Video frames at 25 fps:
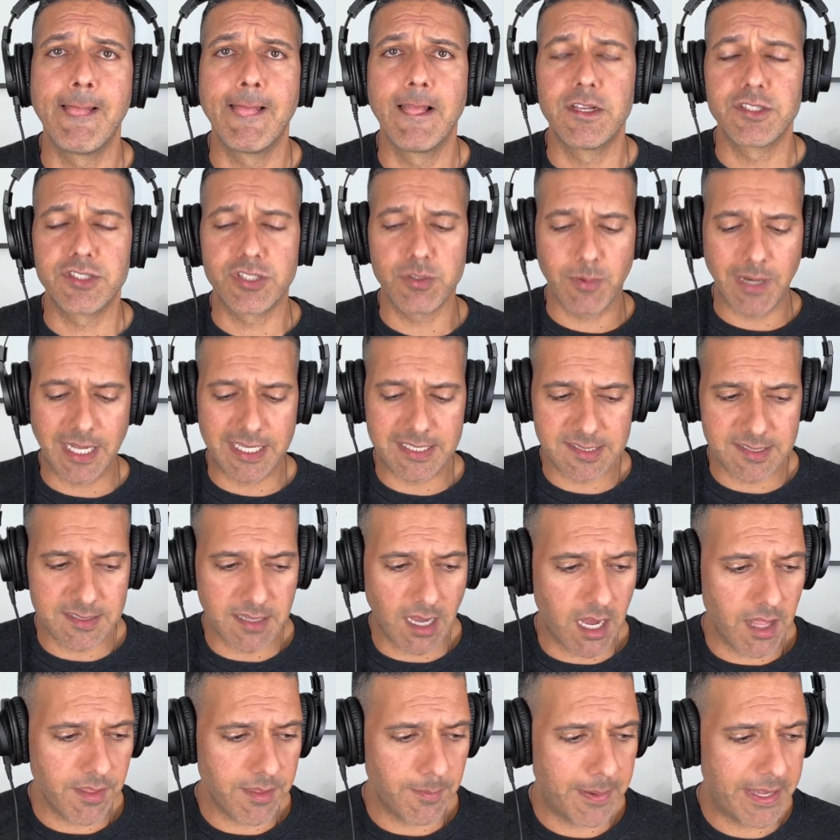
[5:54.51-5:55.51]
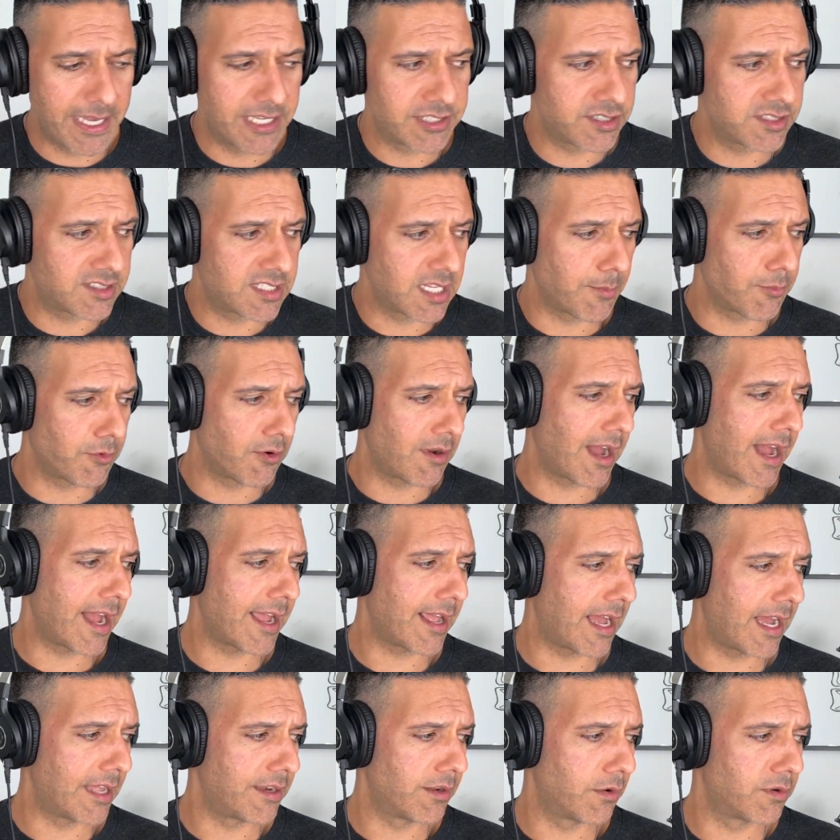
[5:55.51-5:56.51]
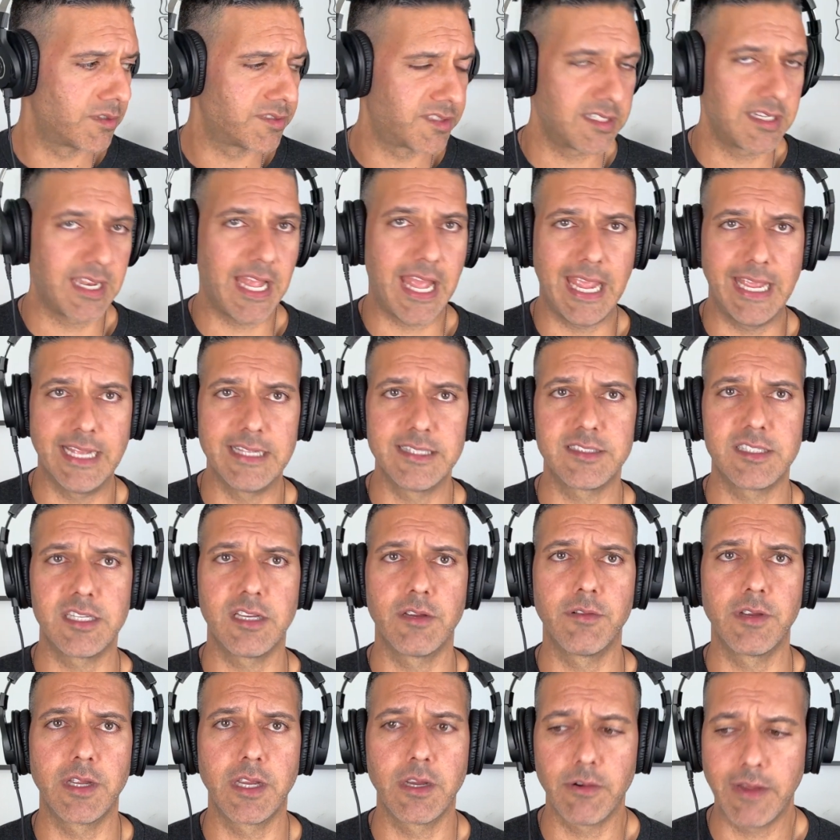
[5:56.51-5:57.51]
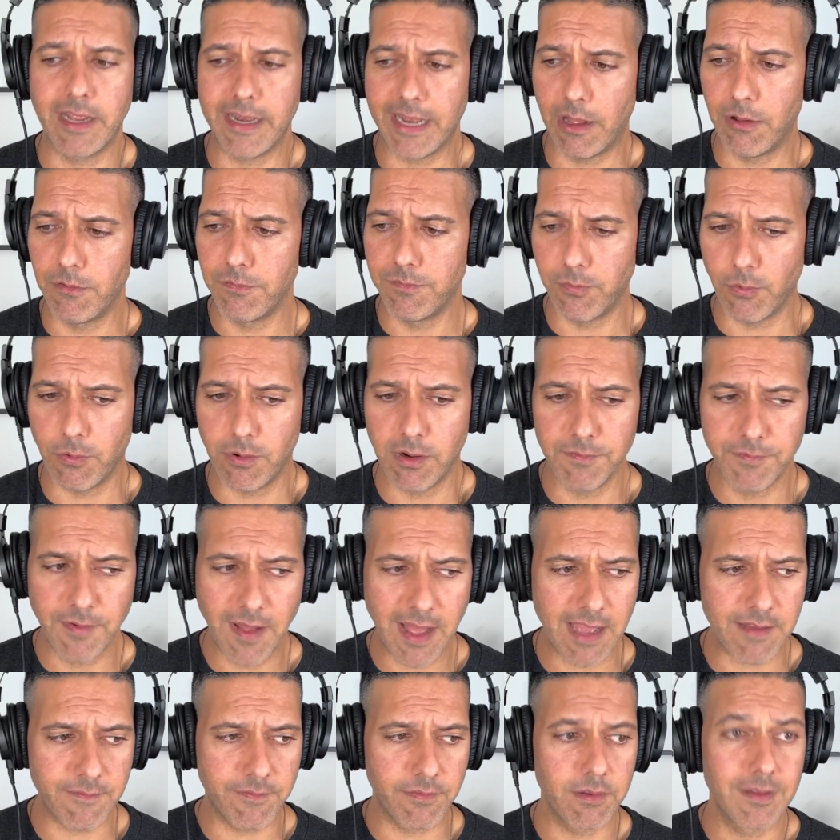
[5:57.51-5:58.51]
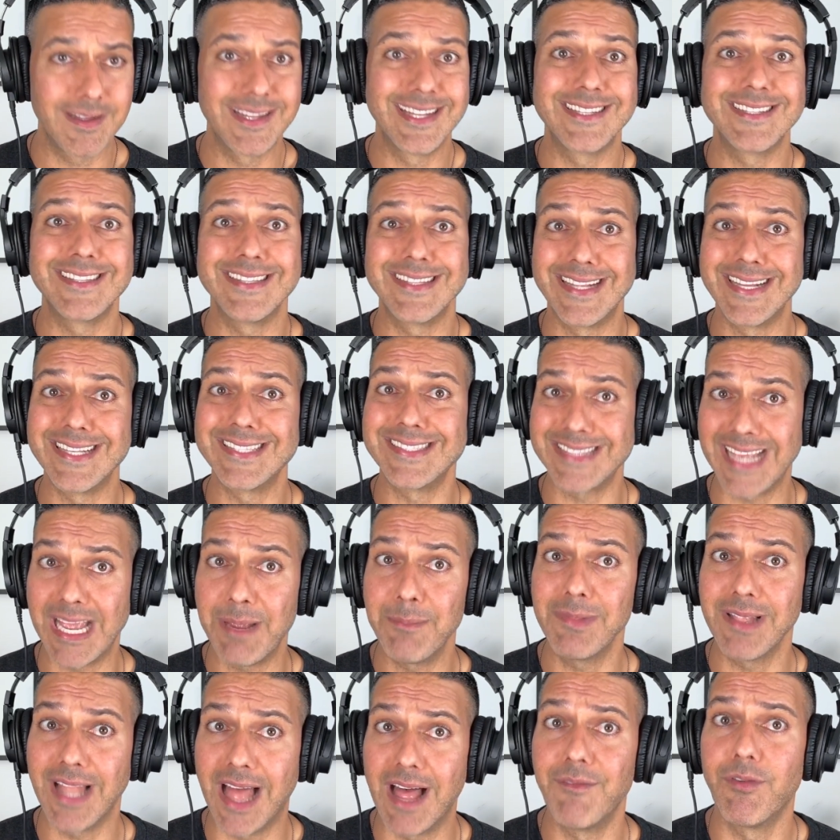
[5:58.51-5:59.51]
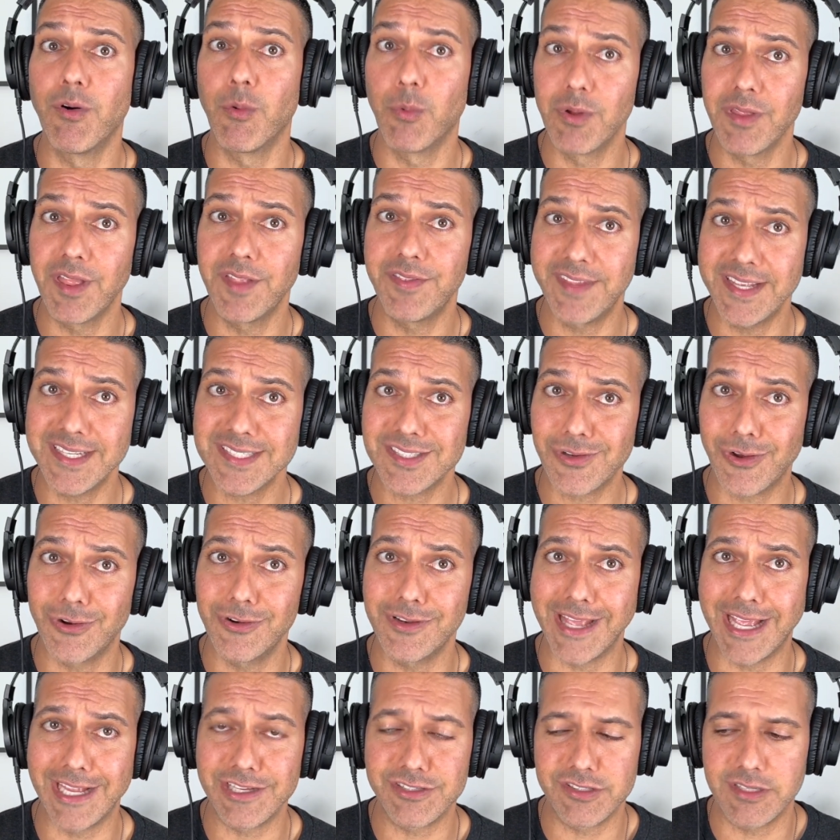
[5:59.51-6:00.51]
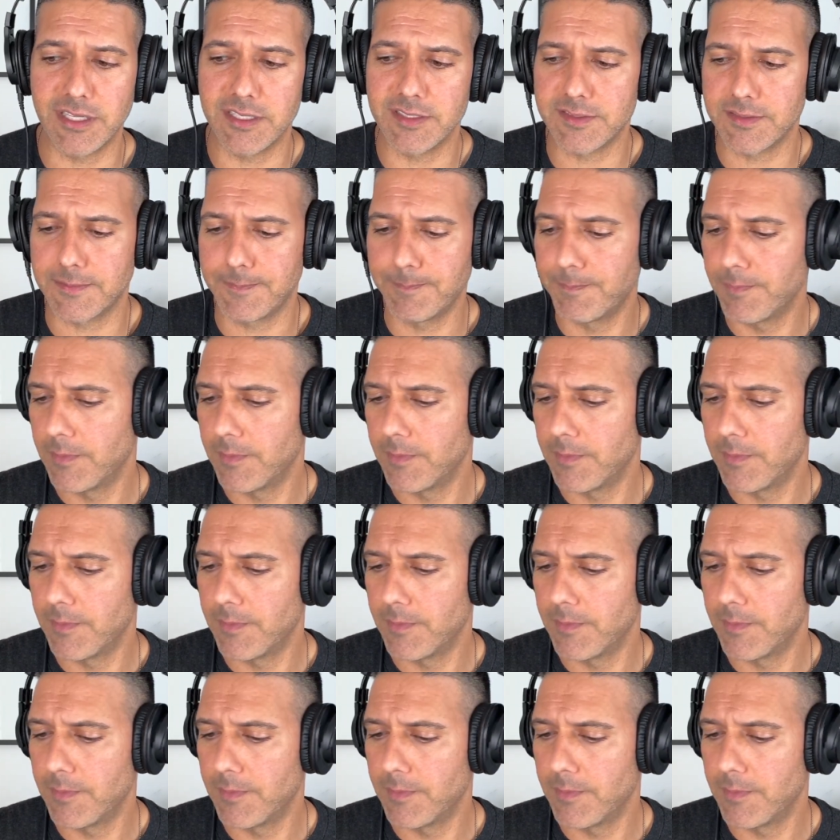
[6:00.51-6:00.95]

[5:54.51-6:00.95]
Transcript: So when I saw the patient's MRI, I noticed an anterior at L4, L5, the same level where the disc herniation is.